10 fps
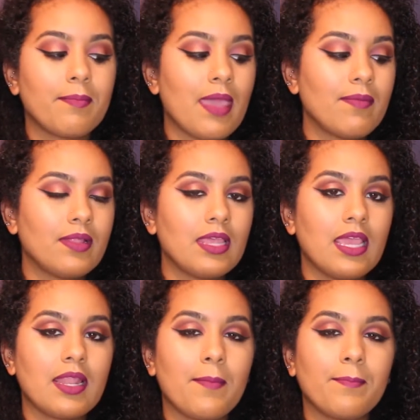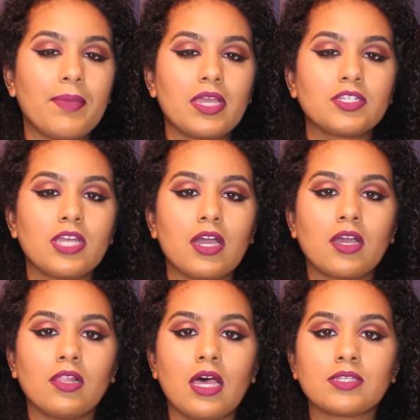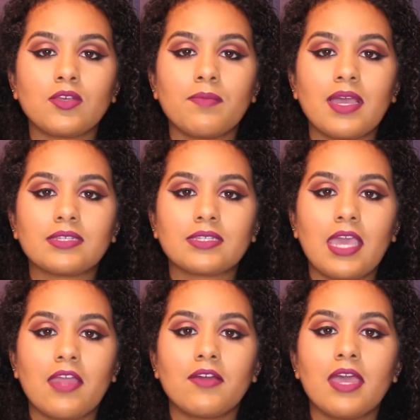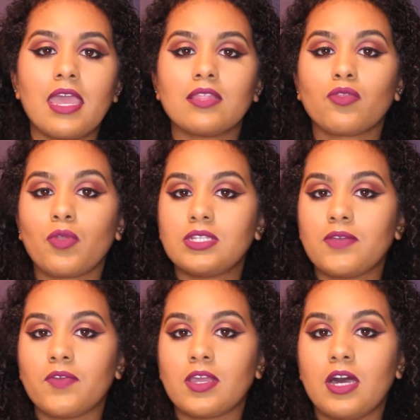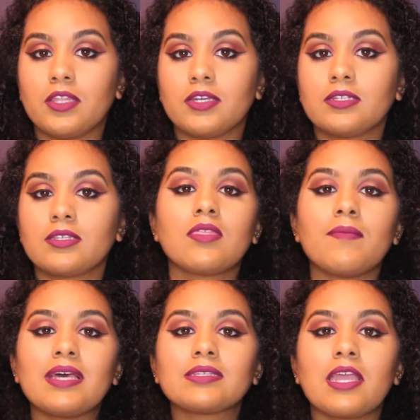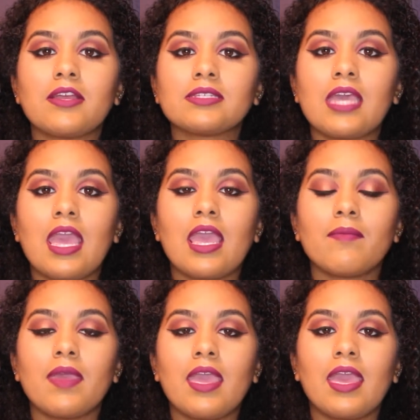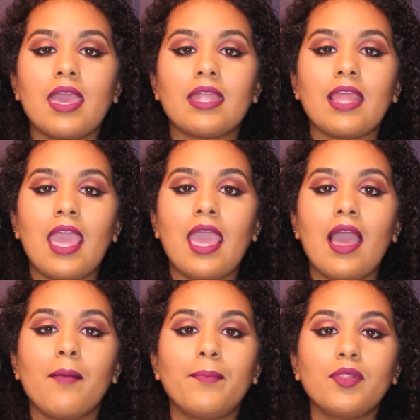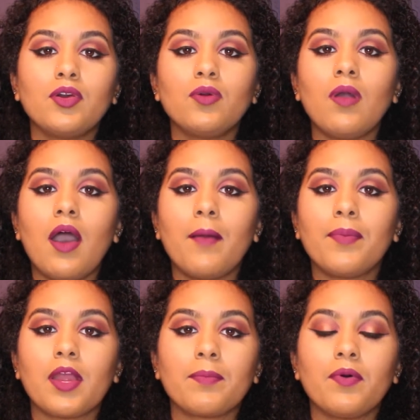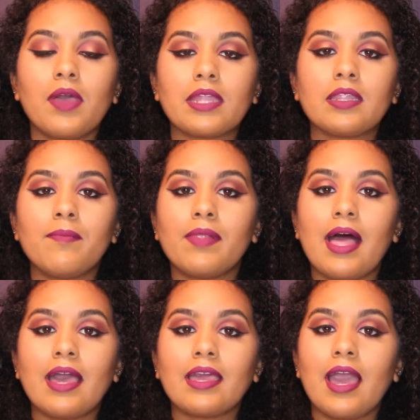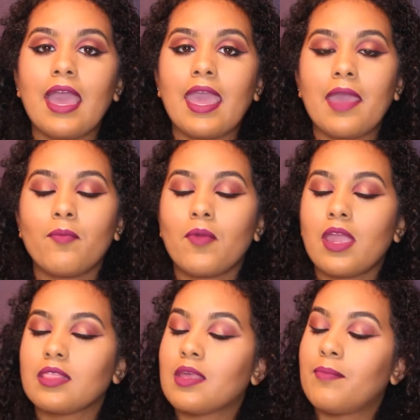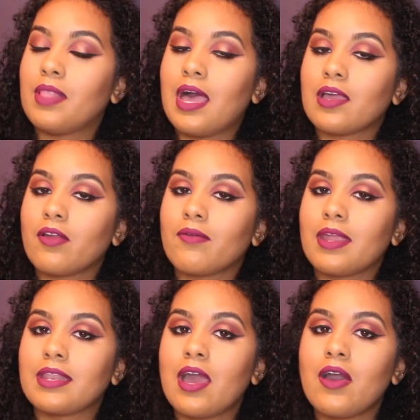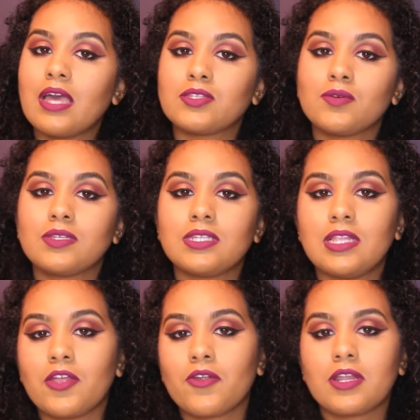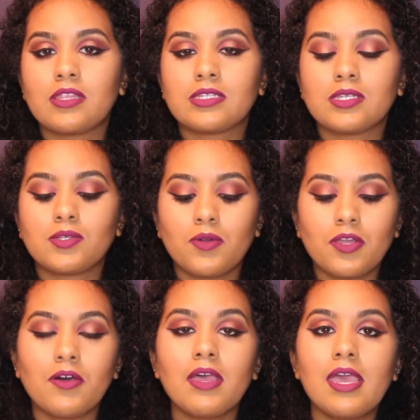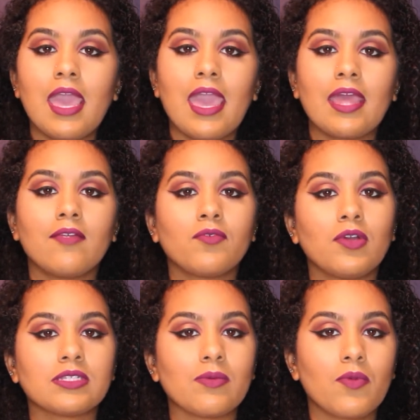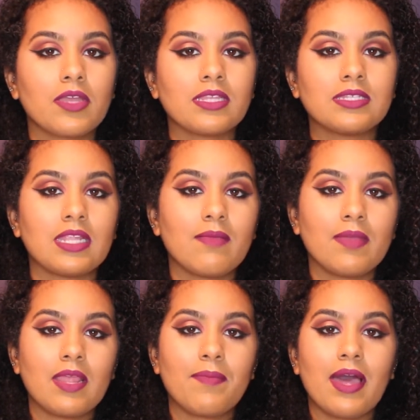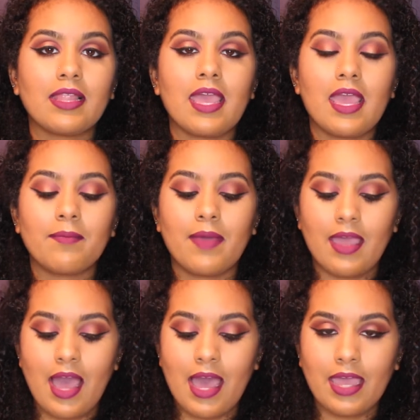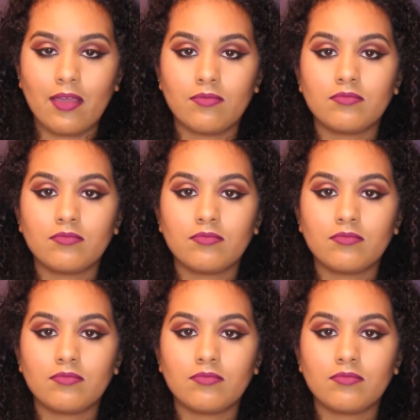Maybelline Big Shot Colossal mascara in 3 different colors. The mascaras came in a blue, a purple, and a black. I am wearing the black right now, as you will see later on in the tutorial, and of course I'm wearing the City Mini palette in my